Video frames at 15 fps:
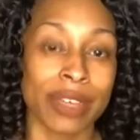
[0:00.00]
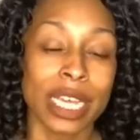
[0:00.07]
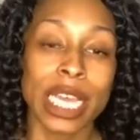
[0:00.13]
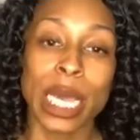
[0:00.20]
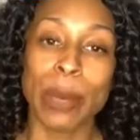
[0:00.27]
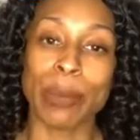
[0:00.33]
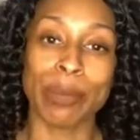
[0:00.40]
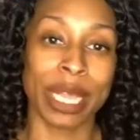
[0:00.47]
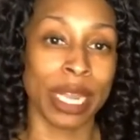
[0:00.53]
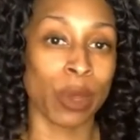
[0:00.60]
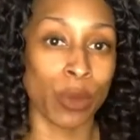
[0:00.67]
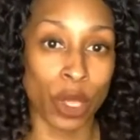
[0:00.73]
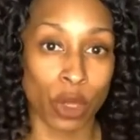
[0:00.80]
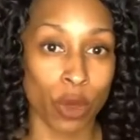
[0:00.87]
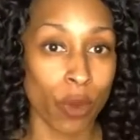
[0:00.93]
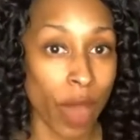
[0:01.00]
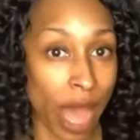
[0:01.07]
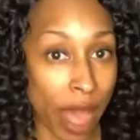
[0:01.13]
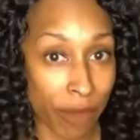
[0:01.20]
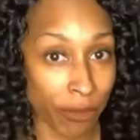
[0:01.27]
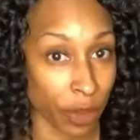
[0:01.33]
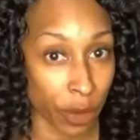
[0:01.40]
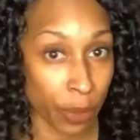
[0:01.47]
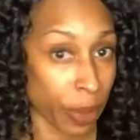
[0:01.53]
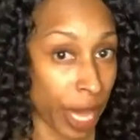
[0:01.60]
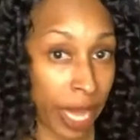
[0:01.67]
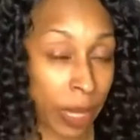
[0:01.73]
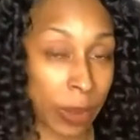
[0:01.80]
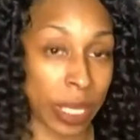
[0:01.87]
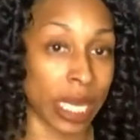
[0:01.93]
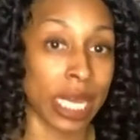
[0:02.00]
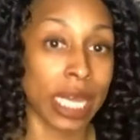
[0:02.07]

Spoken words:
Meaning when you have your baby,